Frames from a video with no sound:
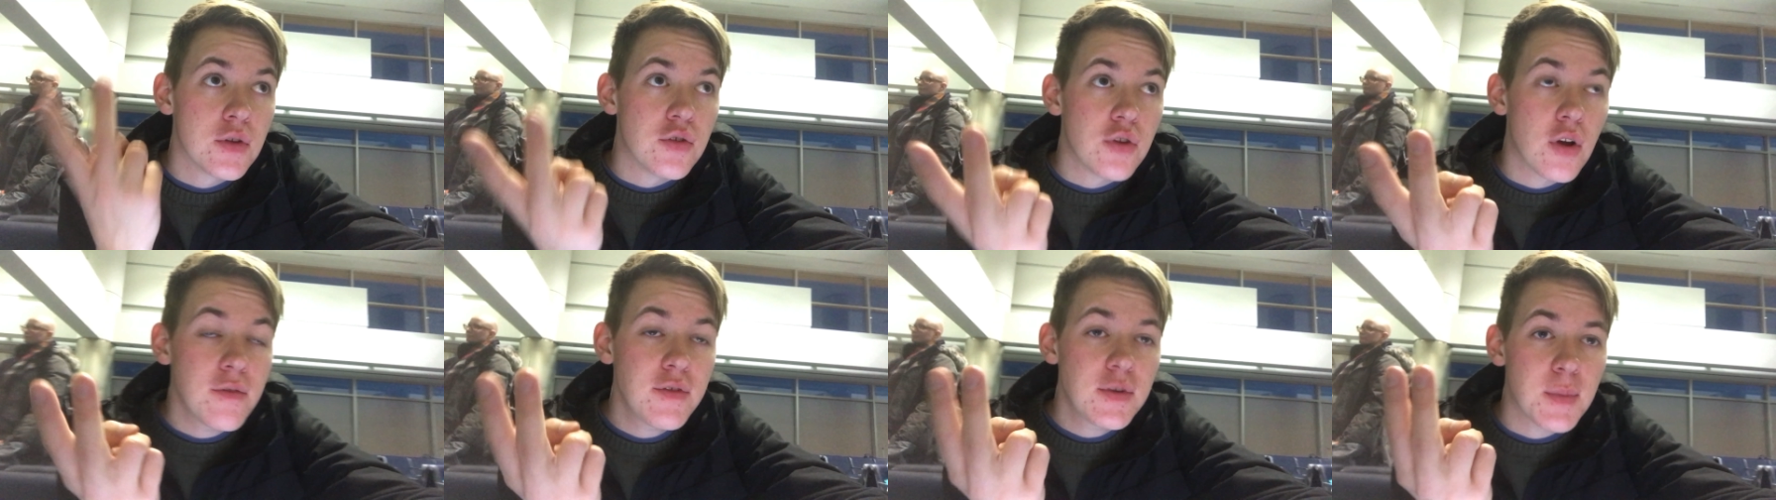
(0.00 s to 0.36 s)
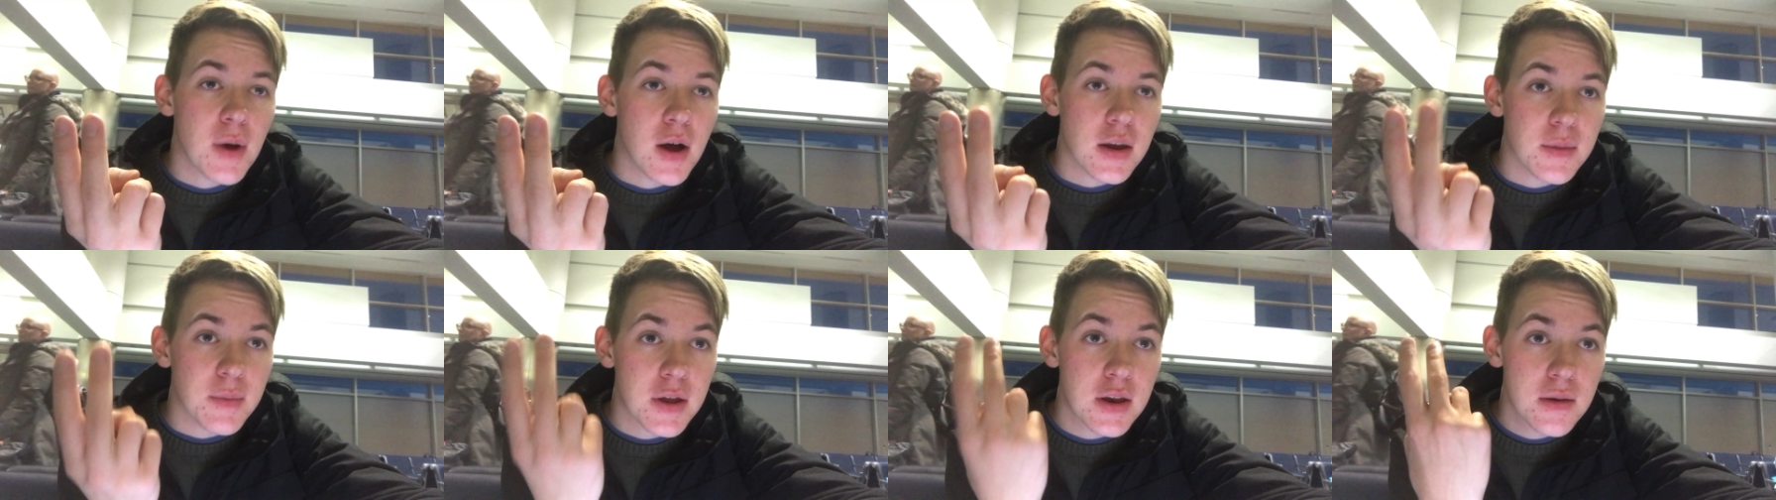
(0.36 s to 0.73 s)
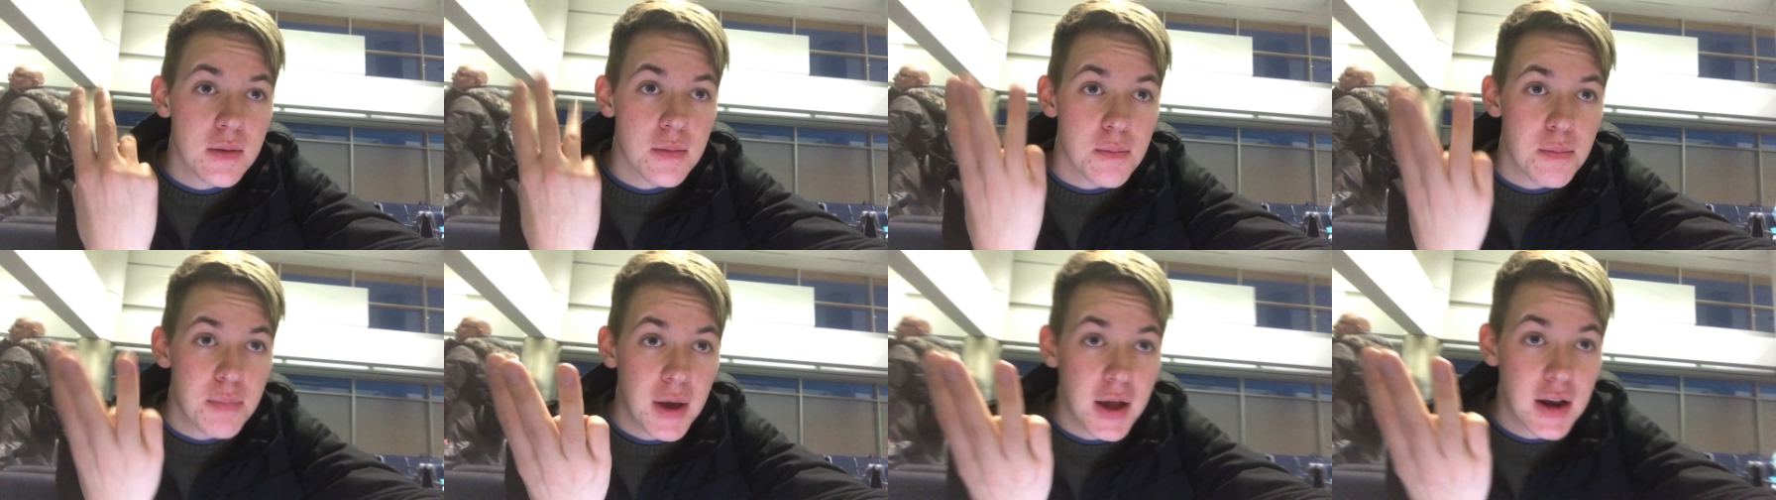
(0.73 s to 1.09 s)
drove to Monument,
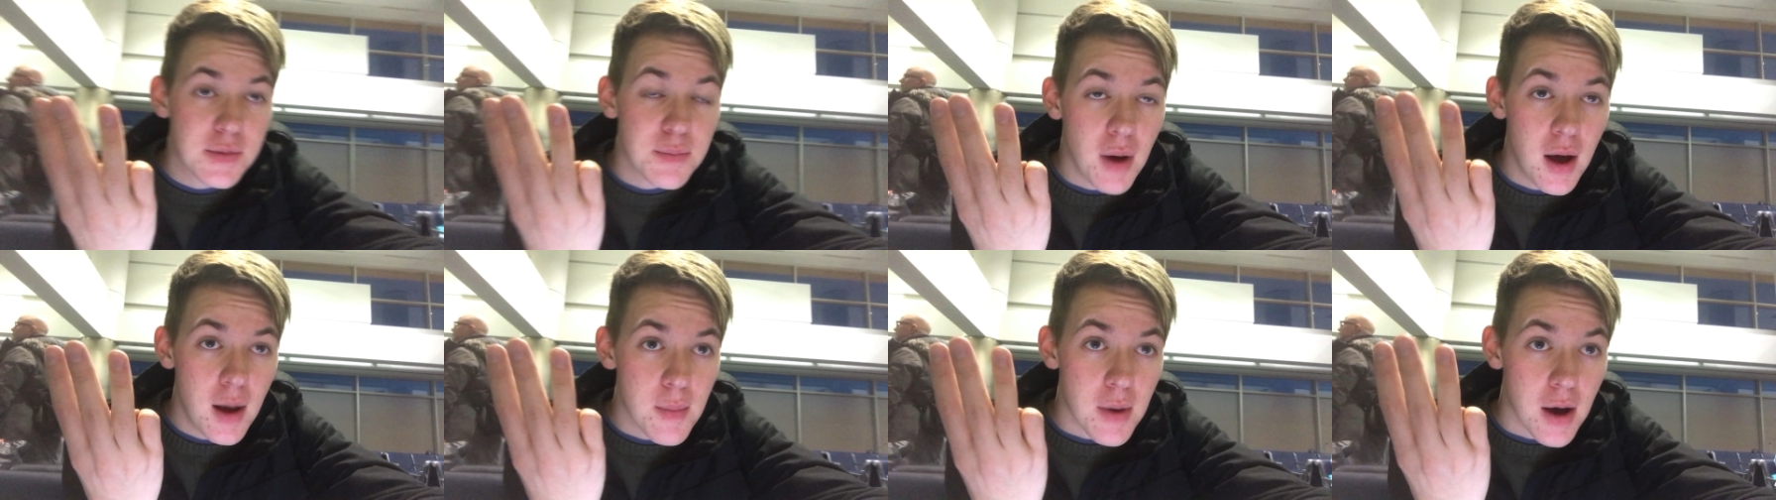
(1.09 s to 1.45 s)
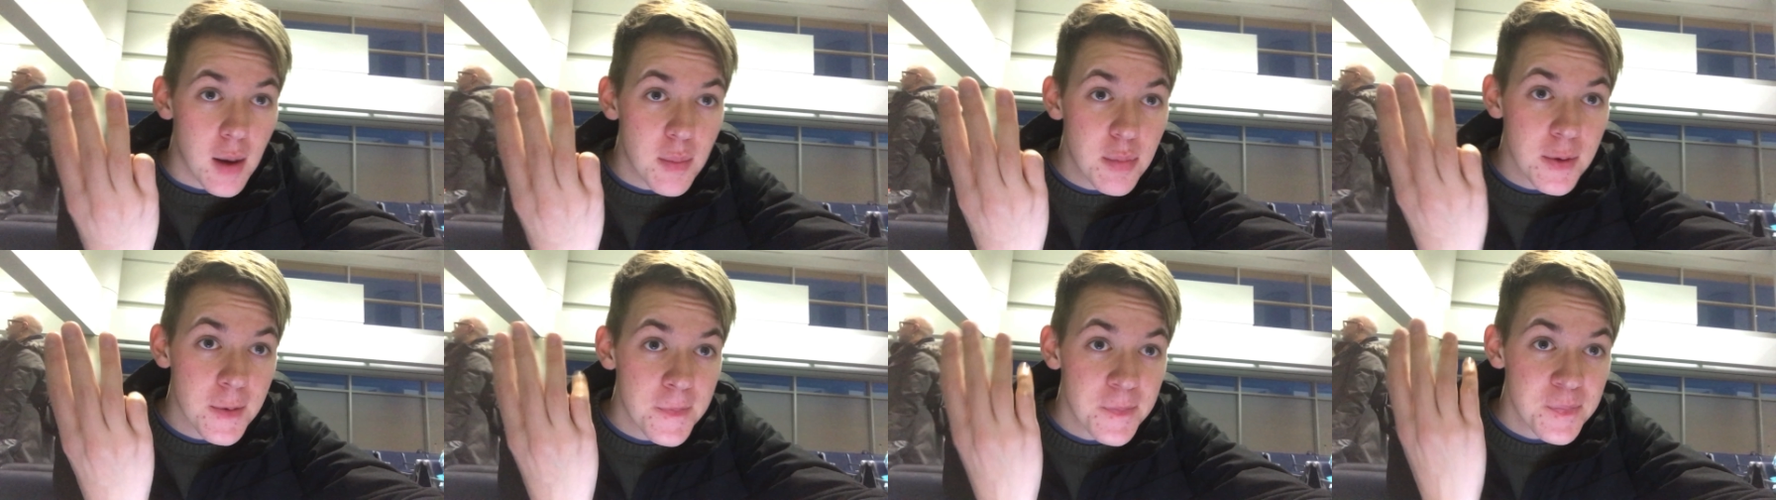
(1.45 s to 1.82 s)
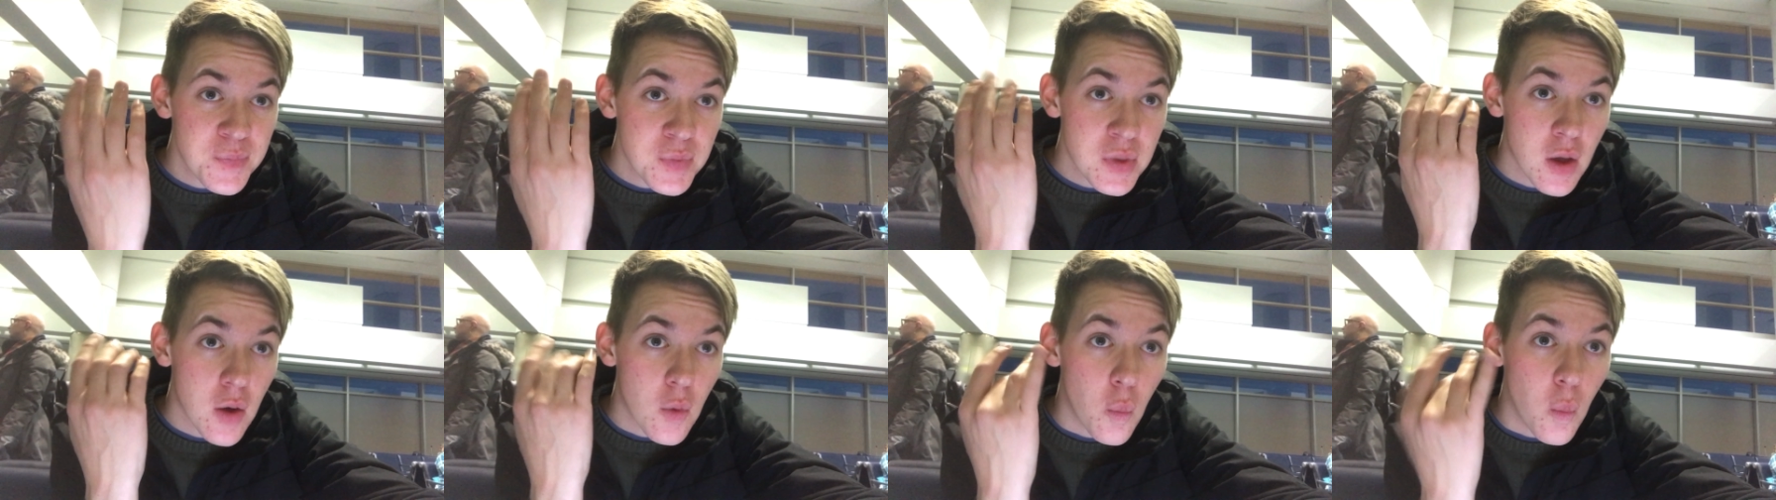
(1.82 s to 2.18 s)
picked mom up,
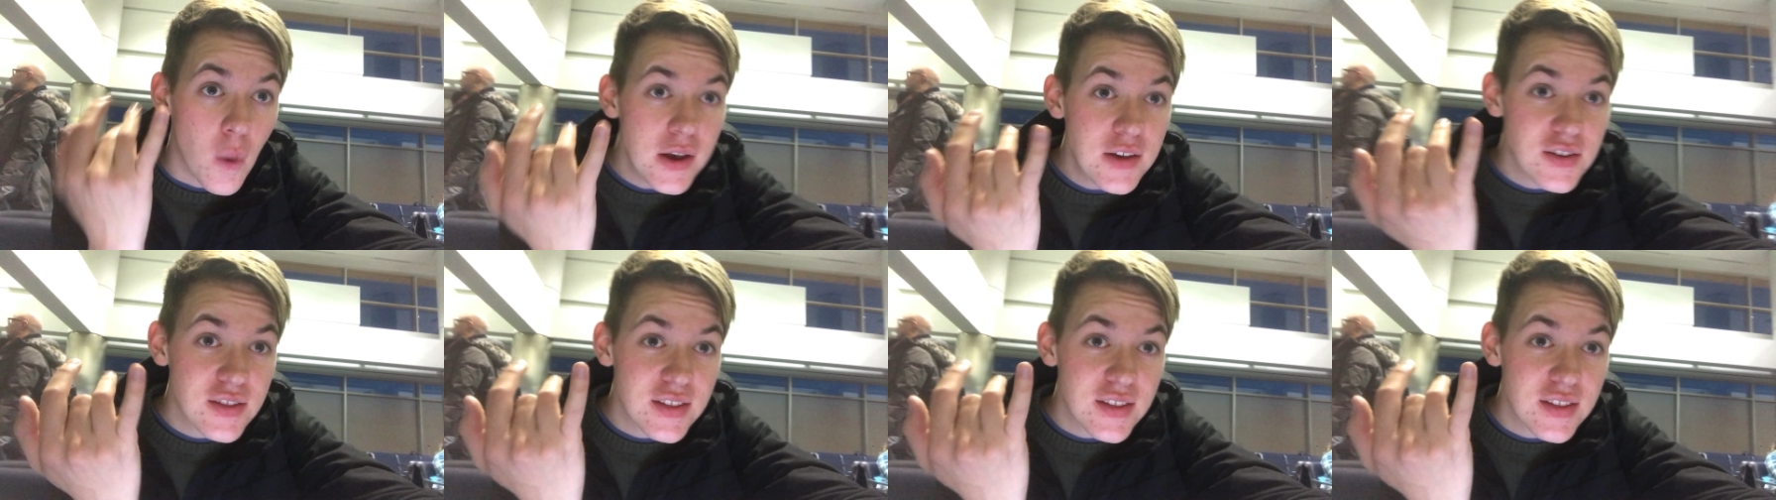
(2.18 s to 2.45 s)
went